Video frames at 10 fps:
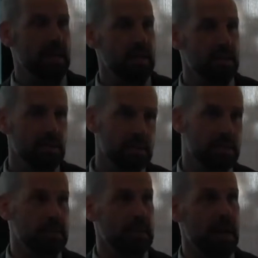
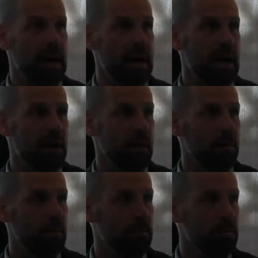is,
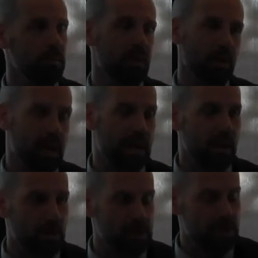like
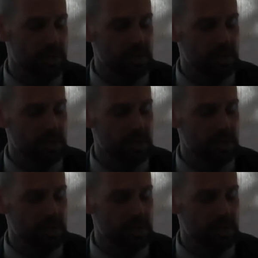all research